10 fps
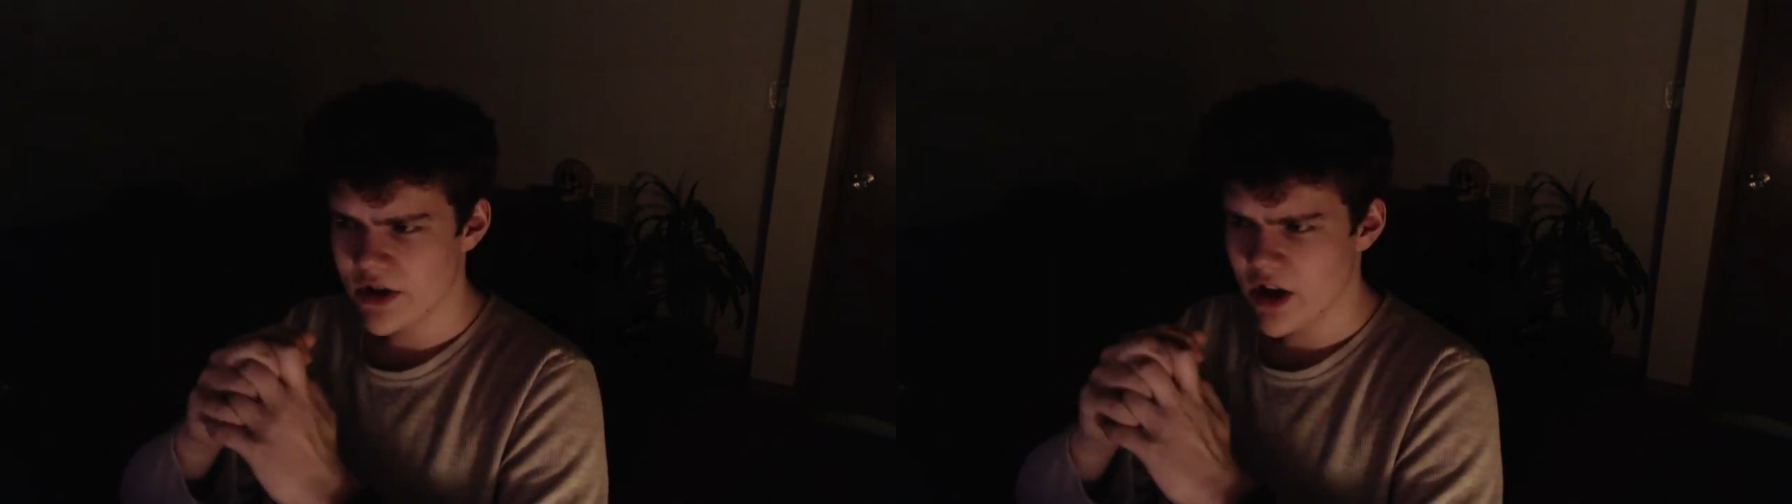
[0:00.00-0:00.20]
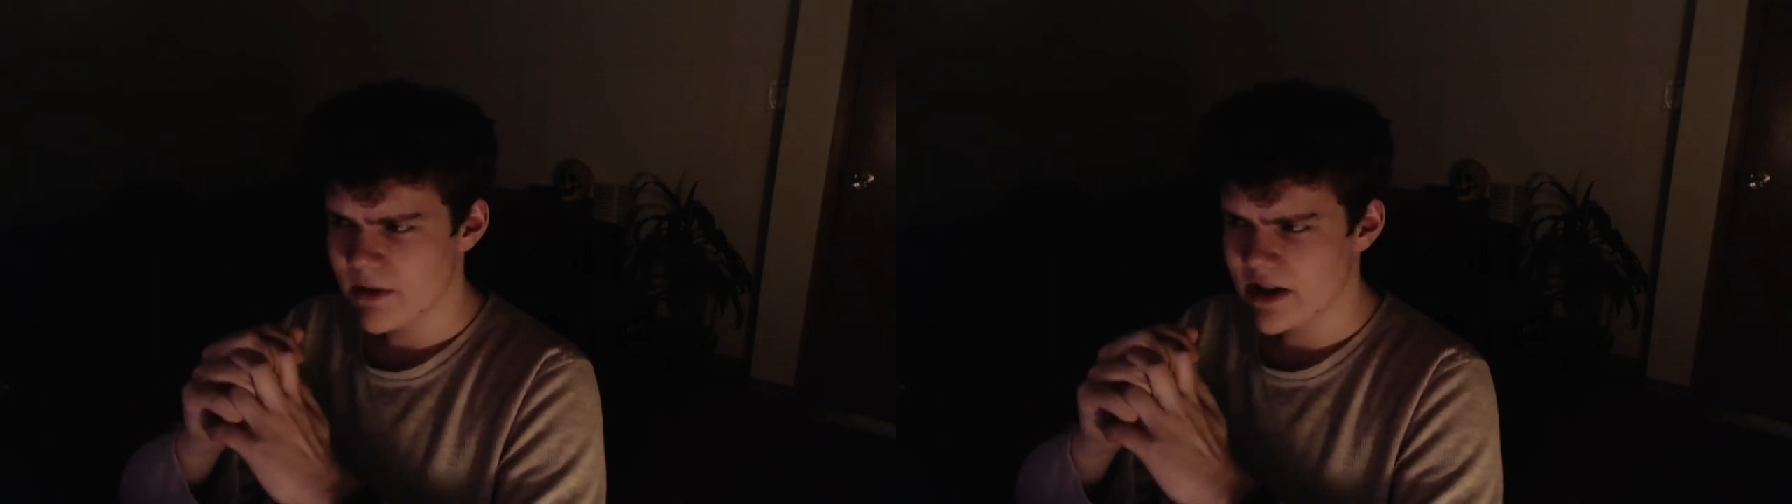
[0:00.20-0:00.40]
or
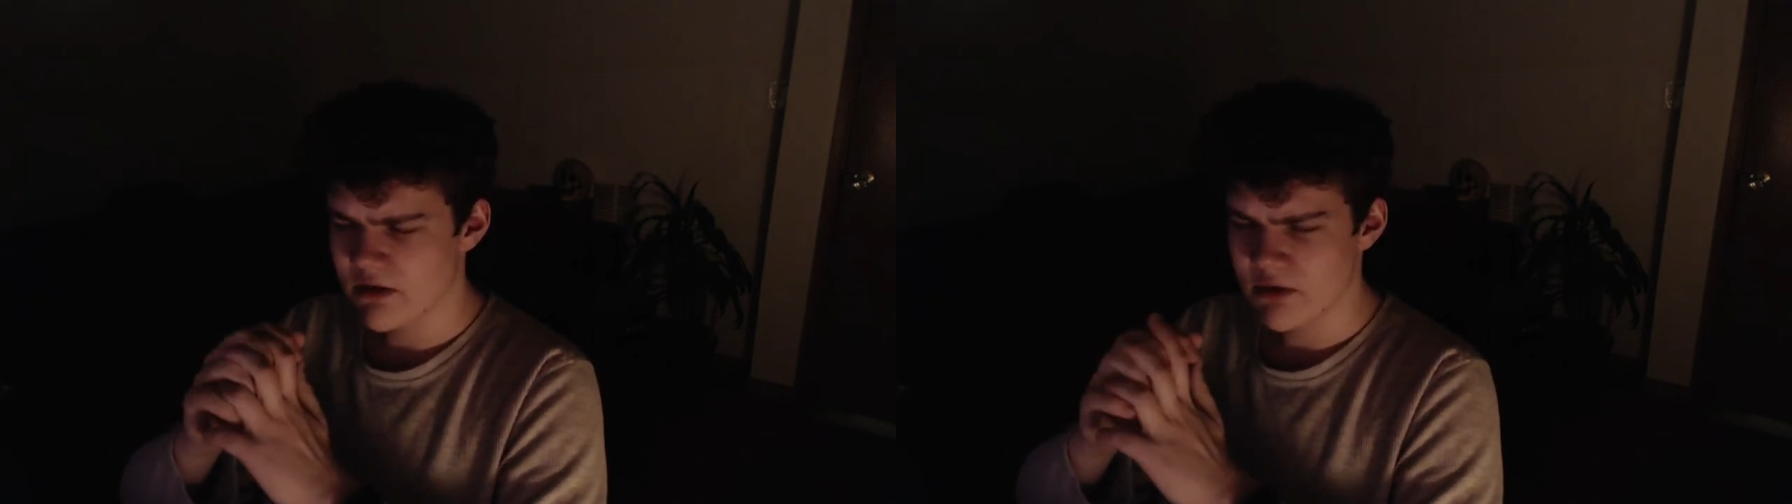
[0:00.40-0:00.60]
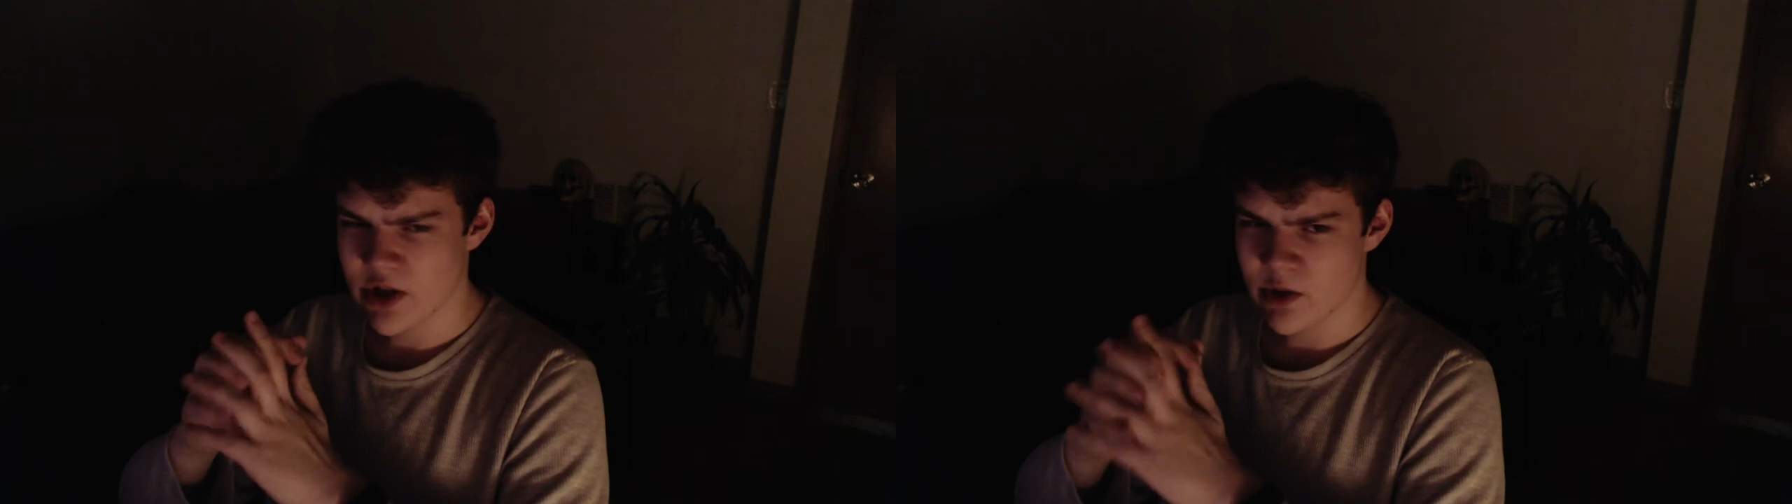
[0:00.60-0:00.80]
not because it
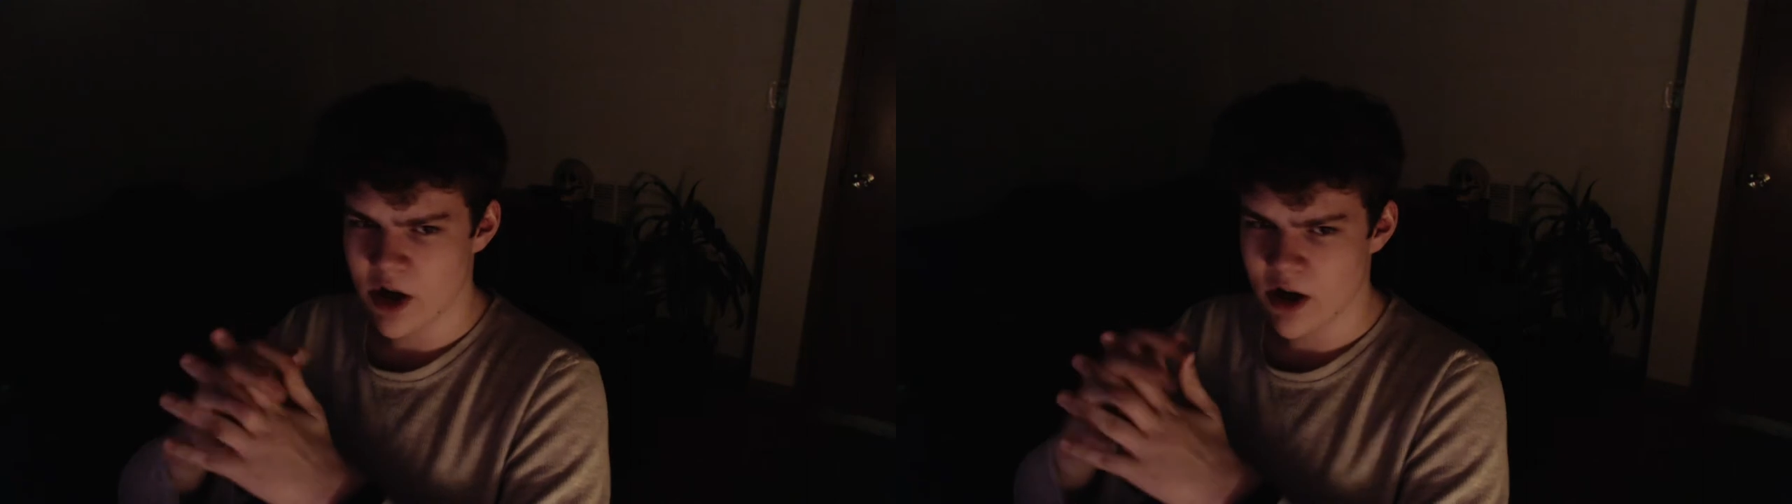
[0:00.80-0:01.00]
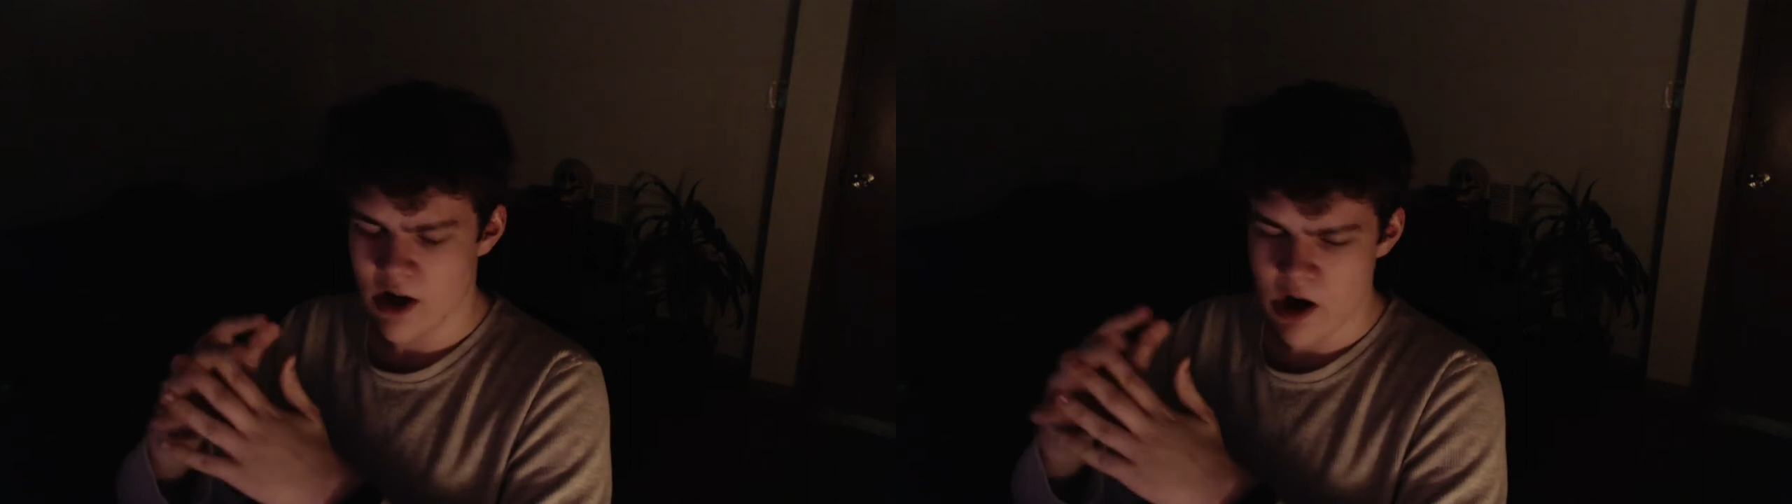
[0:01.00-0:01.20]
was so
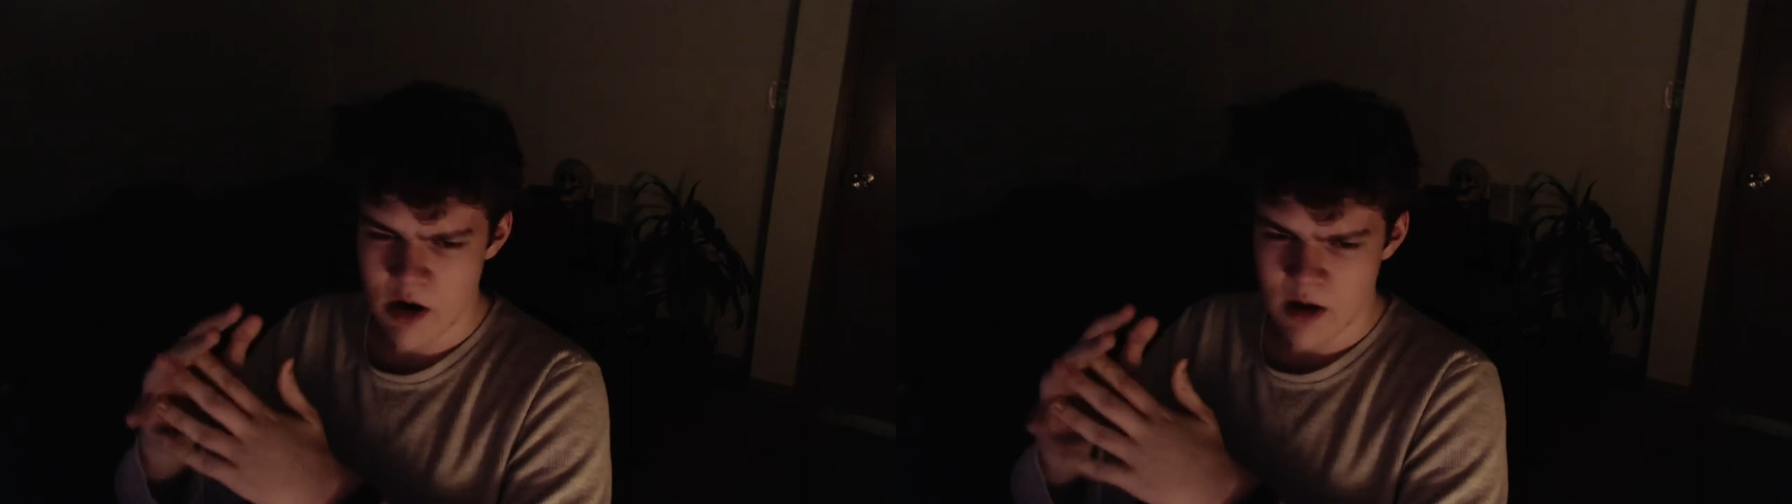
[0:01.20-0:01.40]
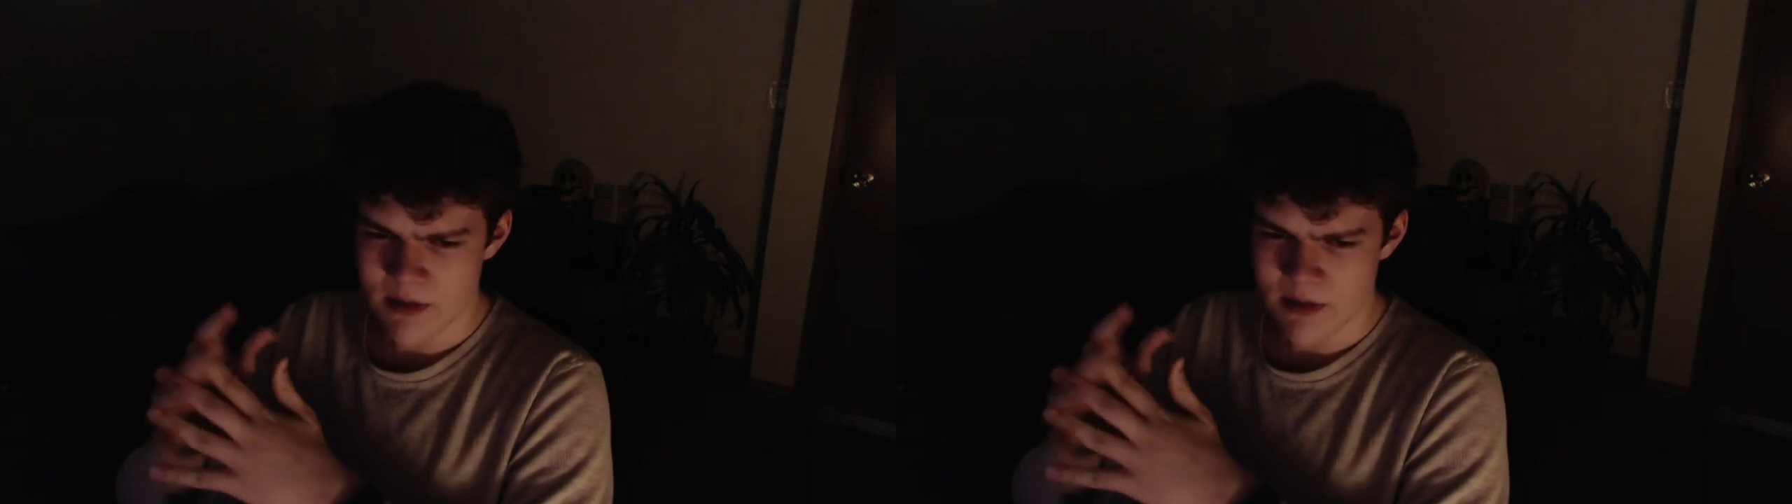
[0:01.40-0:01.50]
long ago,